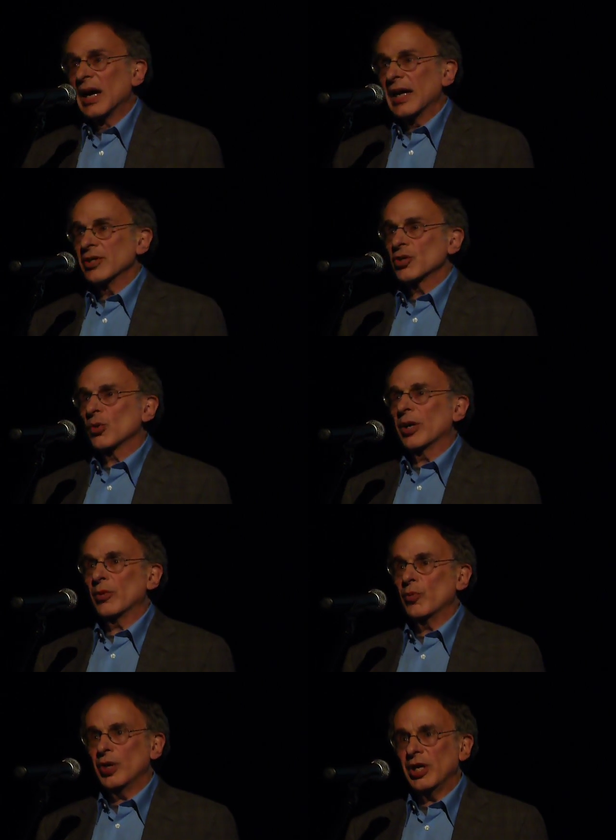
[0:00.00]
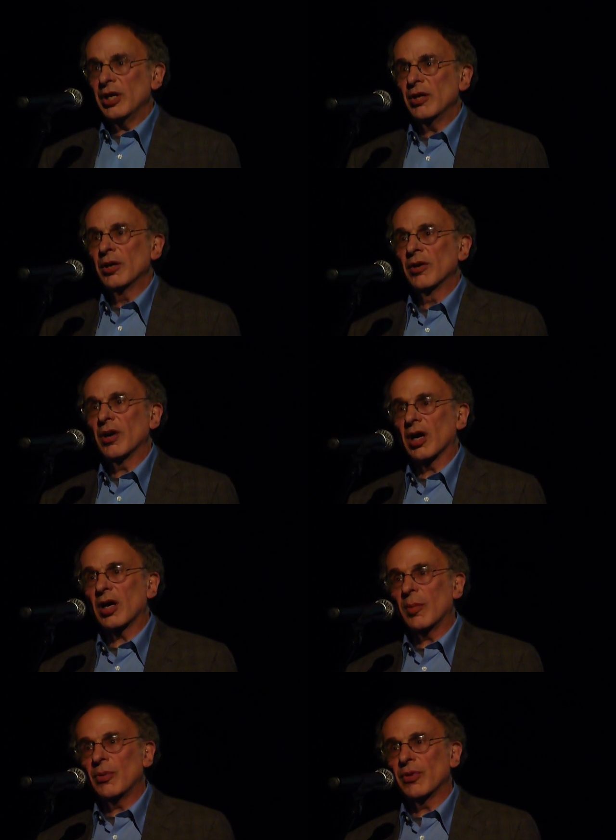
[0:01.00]
I just want to read a
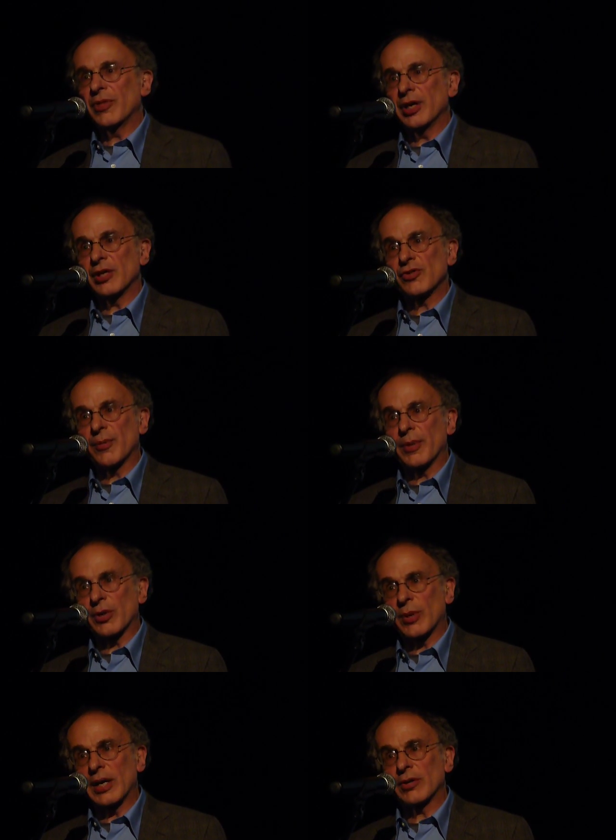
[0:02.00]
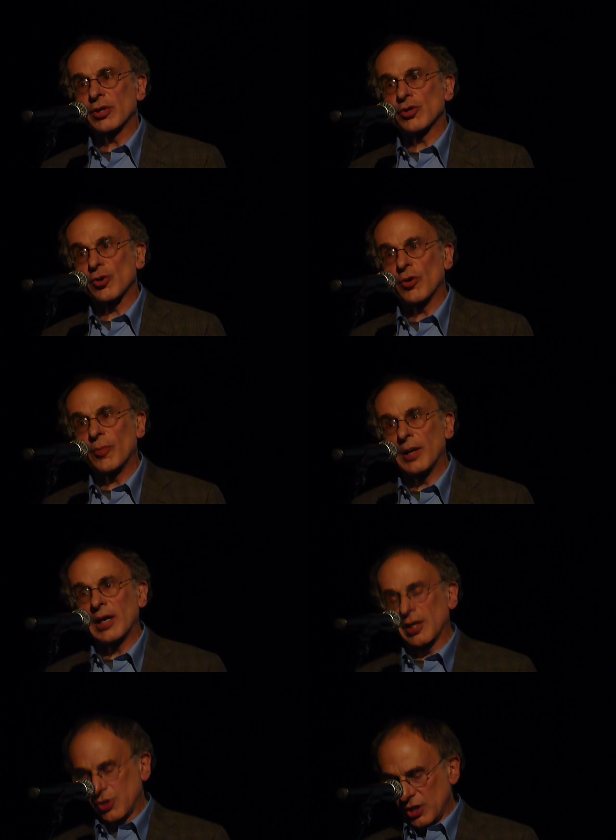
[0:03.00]
couple of things from the crowd control
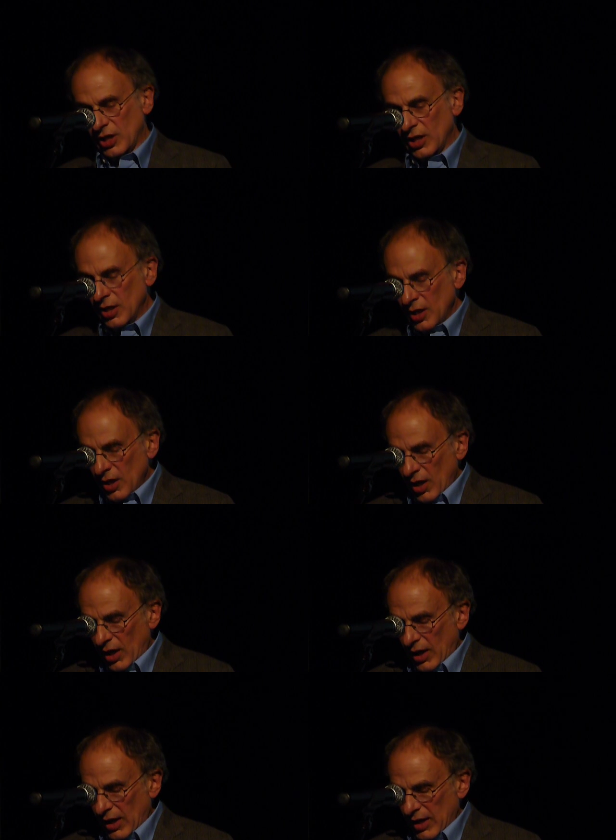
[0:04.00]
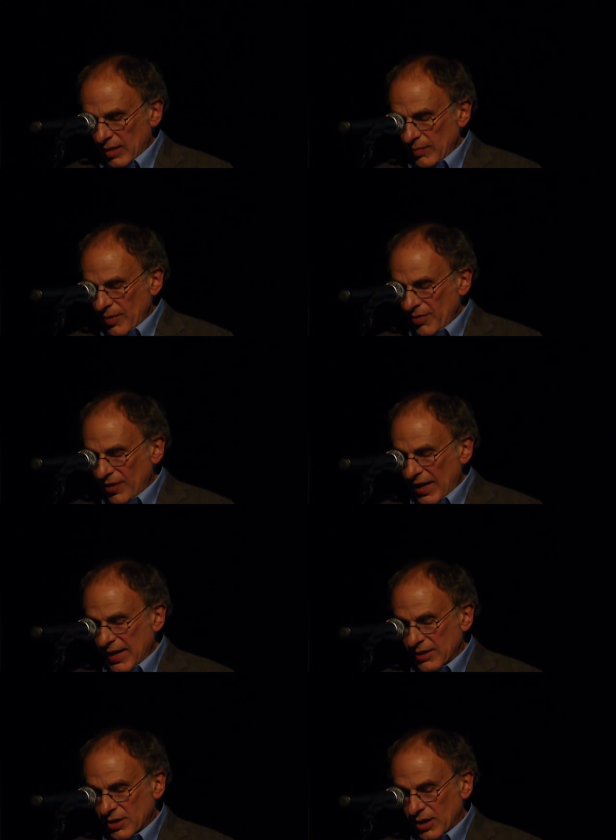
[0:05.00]
policy
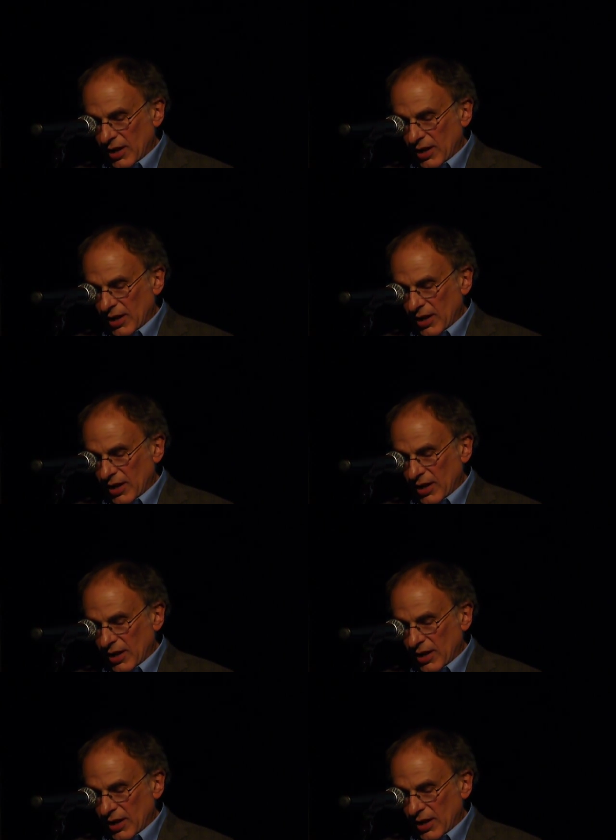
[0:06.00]
that